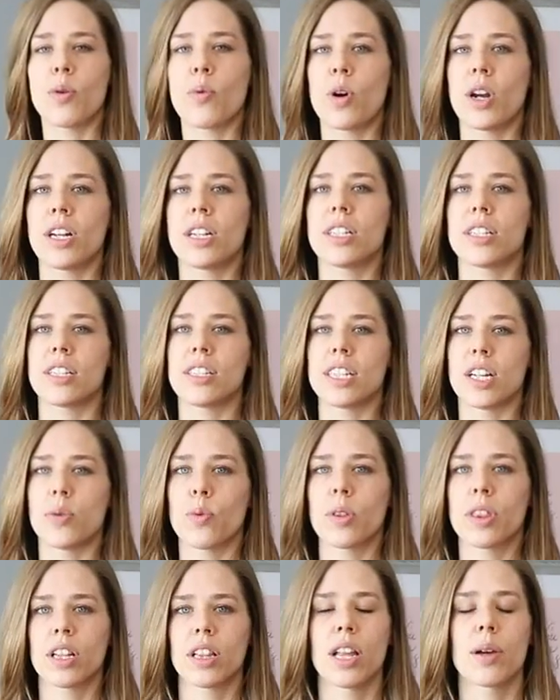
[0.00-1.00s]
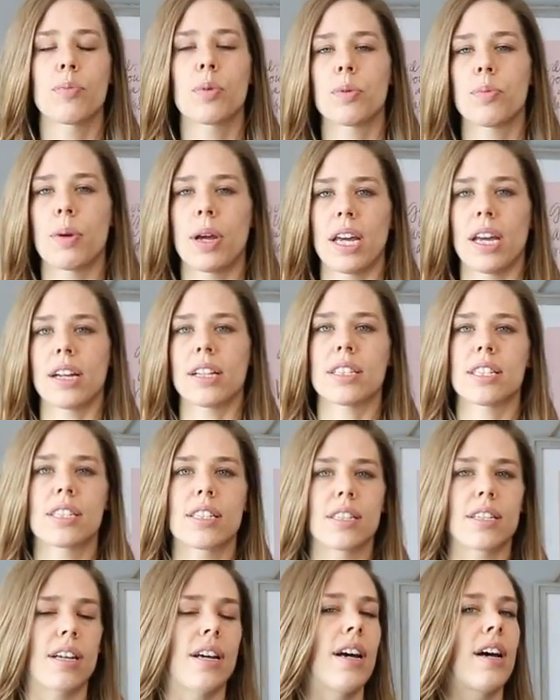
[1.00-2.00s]
I wanted to stick with the leopard
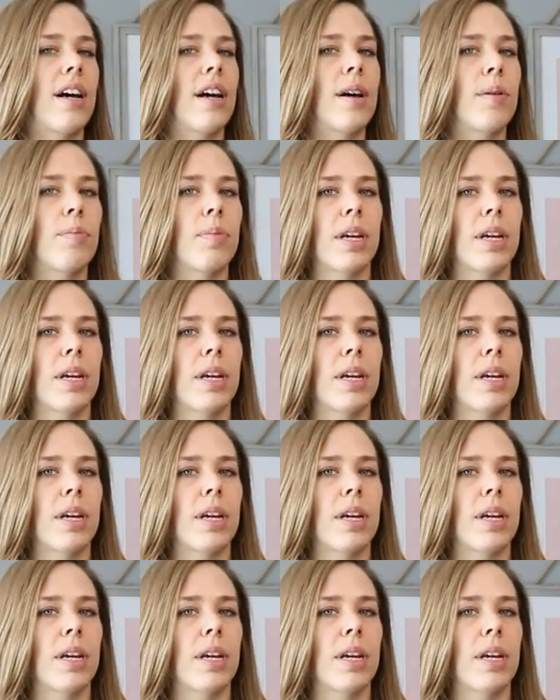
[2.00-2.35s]
pants um,